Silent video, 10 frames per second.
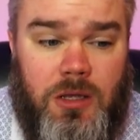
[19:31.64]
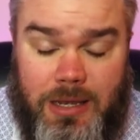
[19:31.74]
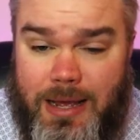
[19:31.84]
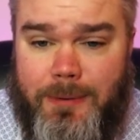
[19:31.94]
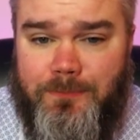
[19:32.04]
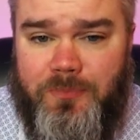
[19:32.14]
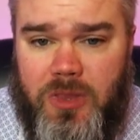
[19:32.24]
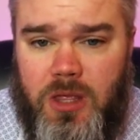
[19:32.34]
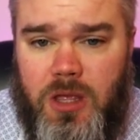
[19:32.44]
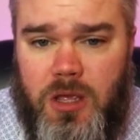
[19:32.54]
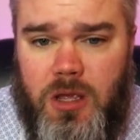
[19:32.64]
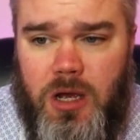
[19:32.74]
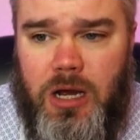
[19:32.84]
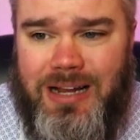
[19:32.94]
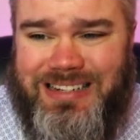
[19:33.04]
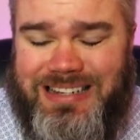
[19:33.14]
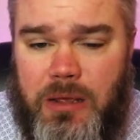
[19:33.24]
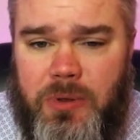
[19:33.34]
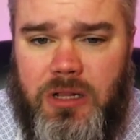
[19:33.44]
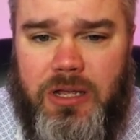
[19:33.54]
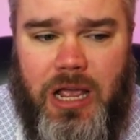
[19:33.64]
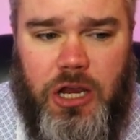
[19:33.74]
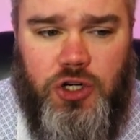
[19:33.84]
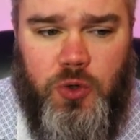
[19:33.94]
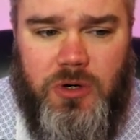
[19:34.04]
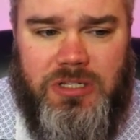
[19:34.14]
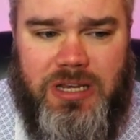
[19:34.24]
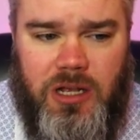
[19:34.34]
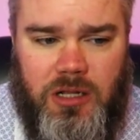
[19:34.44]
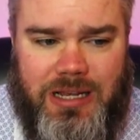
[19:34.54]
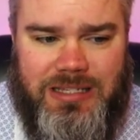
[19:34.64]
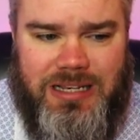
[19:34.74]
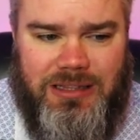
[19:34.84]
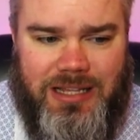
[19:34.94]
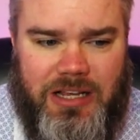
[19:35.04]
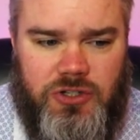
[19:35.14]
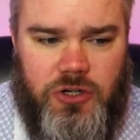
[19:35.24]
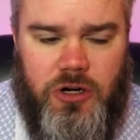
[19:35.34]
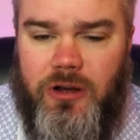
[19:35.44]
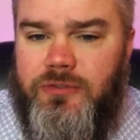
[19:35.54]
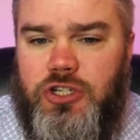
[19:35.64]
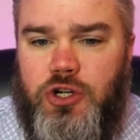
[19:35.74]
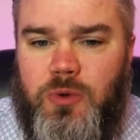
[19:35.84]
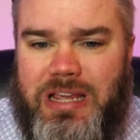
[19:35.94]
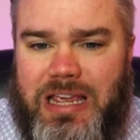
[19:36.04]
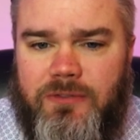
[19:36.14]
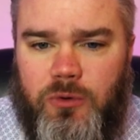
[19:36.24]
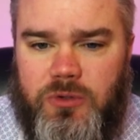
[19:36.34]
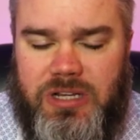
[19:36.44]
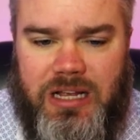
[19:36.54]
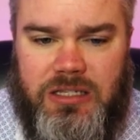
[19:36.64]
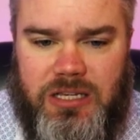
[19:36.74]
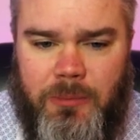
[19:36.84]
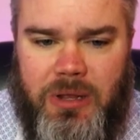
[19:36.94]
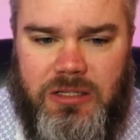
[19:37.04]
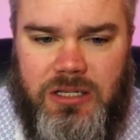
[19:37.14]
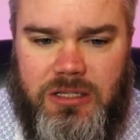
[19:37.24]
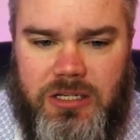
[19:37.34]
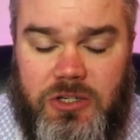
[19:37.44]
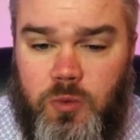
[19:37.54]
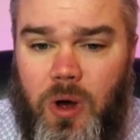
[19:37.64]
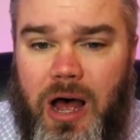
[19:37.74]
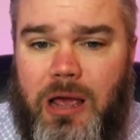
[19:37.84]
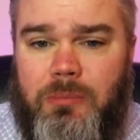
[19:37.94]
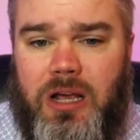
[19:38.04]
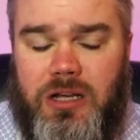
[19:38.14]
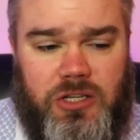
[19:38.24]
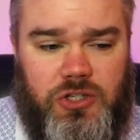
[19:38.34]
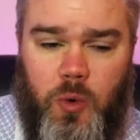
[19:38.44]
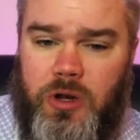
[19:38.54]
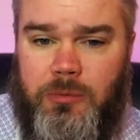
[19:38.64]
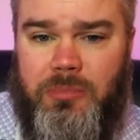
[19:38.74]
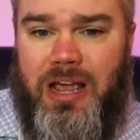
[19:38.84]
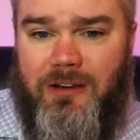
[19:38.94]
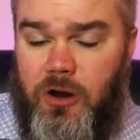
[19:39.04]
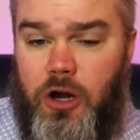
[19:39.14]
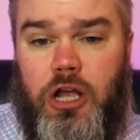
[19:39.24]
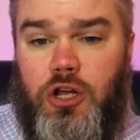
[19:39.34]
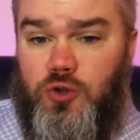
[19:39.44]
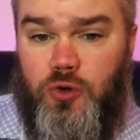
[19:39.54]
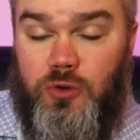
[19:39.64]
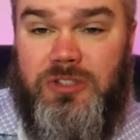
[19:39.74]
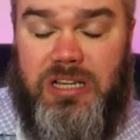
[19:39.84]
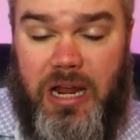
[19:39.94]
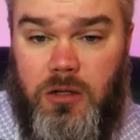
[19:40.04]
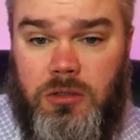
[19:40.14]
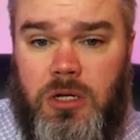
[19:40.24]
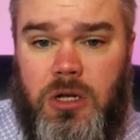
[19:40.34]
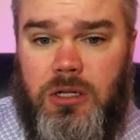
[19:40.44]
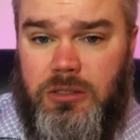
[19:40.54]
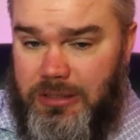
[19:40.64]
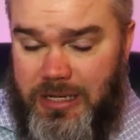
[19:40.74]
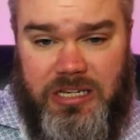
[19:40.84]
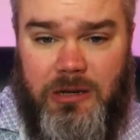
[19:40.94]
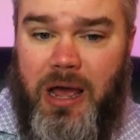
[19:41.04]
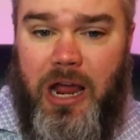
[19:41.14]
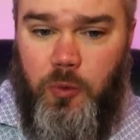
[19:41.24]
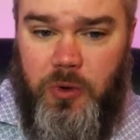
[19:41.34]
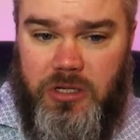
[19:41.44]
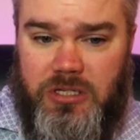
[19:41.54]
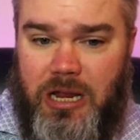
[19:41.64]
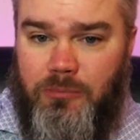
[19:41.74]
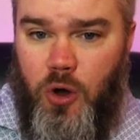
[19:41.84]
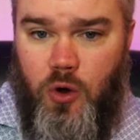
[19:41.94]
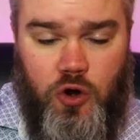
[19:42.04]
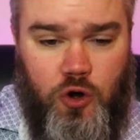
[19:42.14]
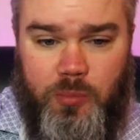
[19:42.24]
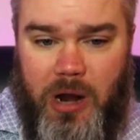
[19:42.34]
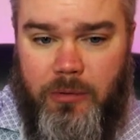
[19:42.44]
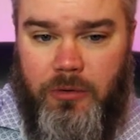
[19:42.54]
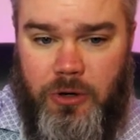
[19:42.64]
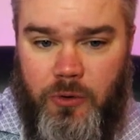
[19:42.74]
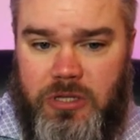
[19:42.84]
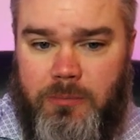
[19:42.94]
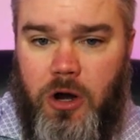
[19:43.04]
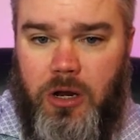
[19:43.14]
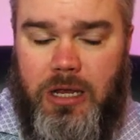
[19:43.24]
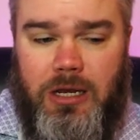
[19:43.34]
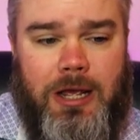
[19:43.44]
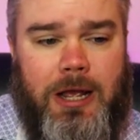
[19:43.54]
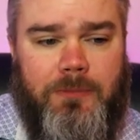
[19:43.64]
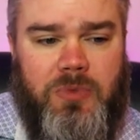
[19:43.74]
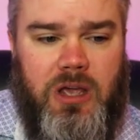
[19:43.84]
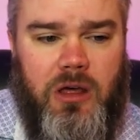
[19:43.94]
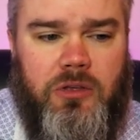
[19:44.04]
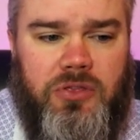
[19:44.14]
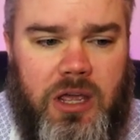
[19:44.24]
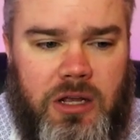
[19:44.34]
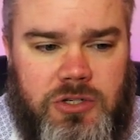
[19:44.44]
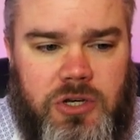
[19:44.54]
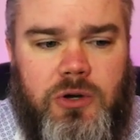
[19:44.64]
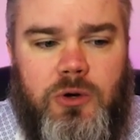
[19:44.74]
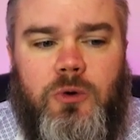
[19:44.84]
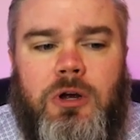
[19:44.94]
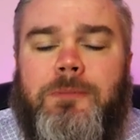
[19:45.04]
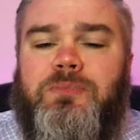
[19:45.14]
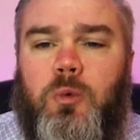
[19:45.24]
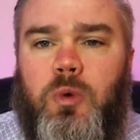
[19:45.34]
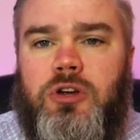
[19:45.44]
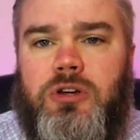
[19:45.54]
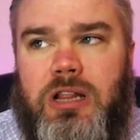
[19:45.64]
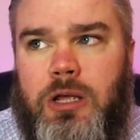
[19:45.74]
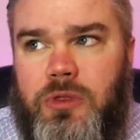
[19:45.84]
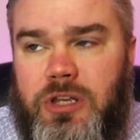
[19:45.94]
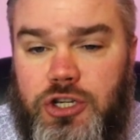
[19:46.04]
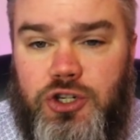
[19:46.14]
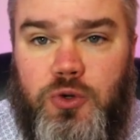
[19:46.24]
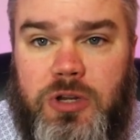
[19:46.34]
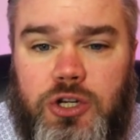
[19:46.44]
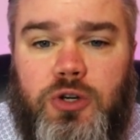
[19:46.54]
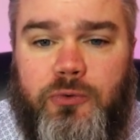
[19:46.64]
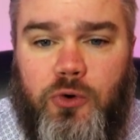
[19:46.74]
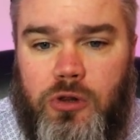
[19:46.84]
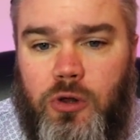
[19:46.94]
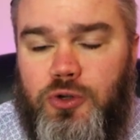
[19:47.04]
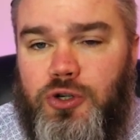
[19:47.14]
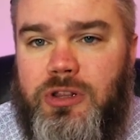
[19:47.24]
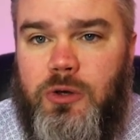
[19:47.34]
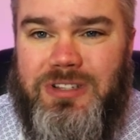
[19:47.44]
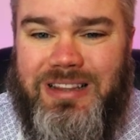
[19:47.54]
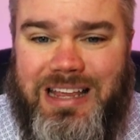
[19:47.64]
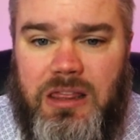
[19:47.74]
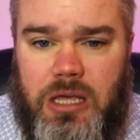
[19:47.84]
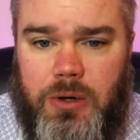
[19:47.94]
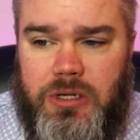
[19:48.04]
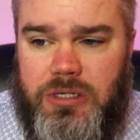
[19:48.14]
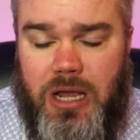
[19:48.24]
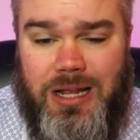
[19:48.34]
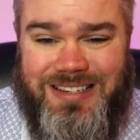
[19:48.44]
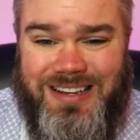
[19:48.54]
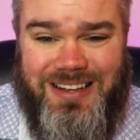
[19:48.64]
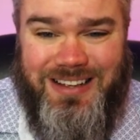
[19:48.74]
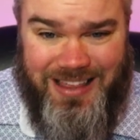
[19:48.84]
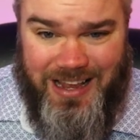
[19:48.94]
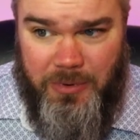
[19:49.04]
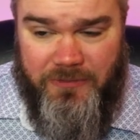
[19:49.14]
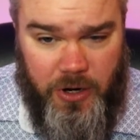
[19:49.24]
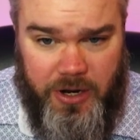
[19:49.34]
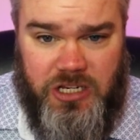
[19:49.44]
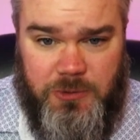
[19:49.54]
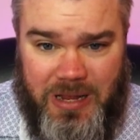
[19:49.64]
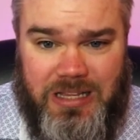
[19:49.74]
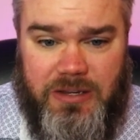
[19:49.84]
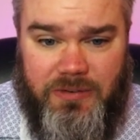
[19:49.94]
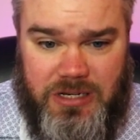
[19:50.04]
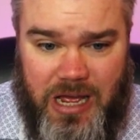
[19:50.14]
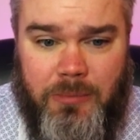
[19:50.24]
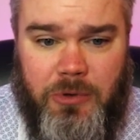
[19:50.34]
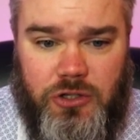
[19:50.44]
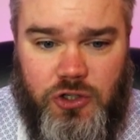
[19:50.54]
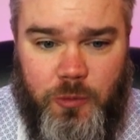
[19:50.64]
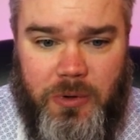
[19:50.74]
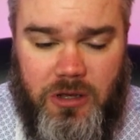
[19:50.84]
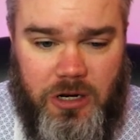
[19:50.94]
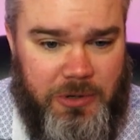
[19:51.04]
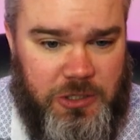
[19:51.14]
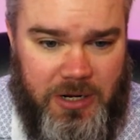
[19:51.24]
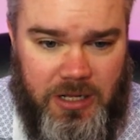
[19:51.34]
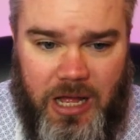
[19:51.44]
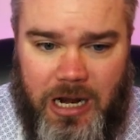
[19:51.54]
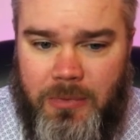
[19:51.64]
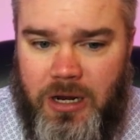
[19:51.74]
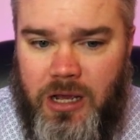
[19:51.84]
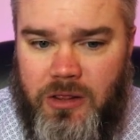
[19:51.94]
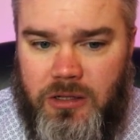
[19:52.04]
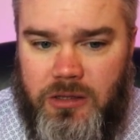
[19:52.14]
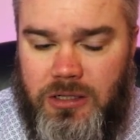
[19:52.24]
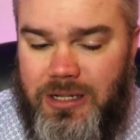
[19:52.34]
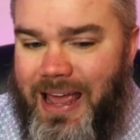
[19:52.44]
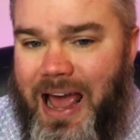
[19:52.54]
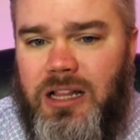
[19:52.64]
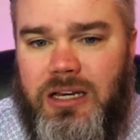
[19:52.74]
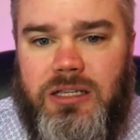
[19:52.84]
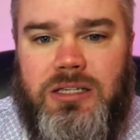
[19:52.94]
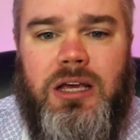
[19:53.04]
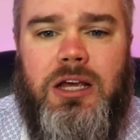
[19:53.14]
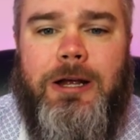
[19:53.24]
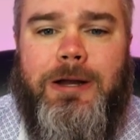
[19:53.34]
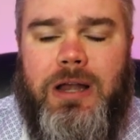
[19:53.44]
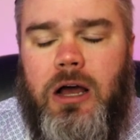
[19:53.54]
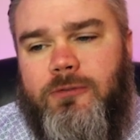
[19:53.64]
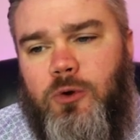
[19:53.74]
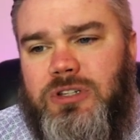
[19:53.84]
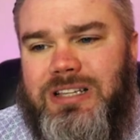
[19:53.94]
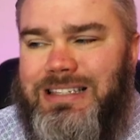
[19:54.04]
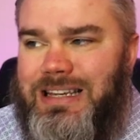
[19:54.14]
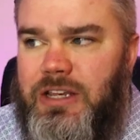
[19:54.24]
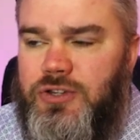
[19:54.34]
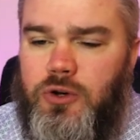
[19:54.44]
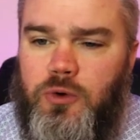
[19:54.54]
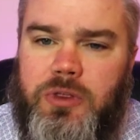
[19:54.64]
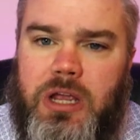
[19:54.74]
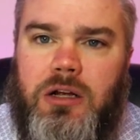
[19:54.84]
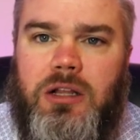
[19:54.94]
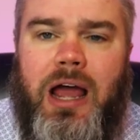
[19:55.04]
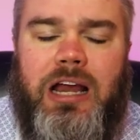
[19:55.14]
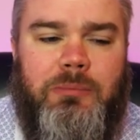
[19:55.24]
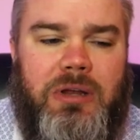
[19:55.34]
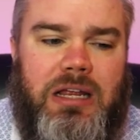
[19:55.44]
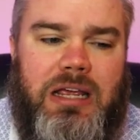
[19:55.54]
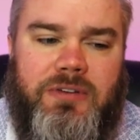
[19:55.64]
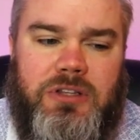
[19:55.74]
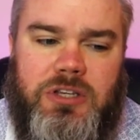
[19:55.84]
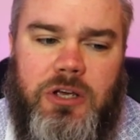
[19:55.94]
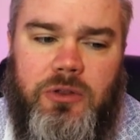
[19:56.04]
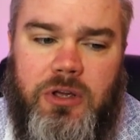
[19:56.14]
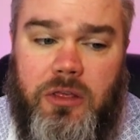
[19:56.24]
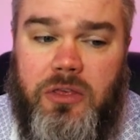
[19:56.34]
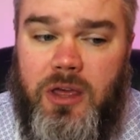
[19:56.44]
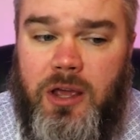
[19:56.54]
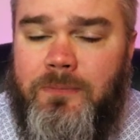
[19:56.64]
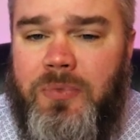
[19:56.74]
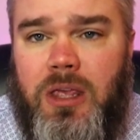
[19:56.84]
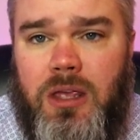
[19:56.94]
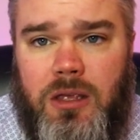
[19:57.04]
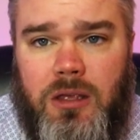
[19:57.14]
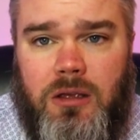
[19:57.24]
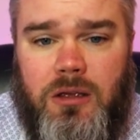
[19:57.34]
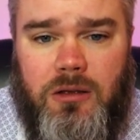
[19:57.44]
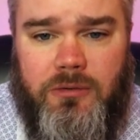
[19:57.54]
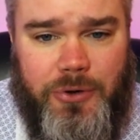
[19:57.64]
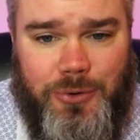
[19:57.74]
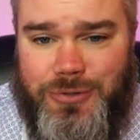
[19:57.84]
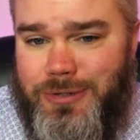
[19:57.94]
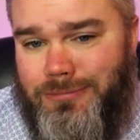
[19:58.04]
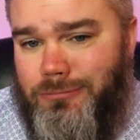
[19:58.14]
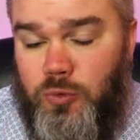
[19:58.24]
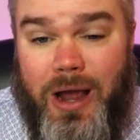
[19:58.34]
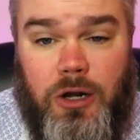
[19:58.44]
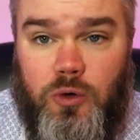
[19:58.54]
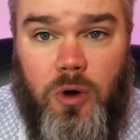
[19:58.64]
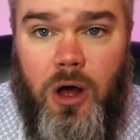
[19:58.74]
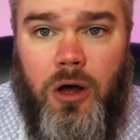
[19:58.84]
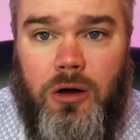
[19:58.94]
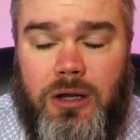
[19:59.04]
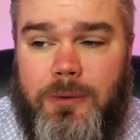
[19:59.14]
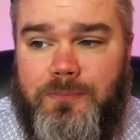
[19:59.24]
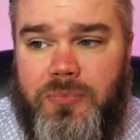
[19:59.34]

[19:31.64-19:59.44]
Yeah. Typically, a short sale is the lesser of two evils in some instances. Why? Because it's going to be a very controlled sale listed by a real estate broker who probably knows the market. The other thing, too, when you're dealing with a judicial foreclosure in those lien theory states, that can be very expensive and time consuming. They're going to be spending a lot of money on the legalities. Now, of course, it's easier in North Carolina, but even still, the other thing, folks, right or wrong,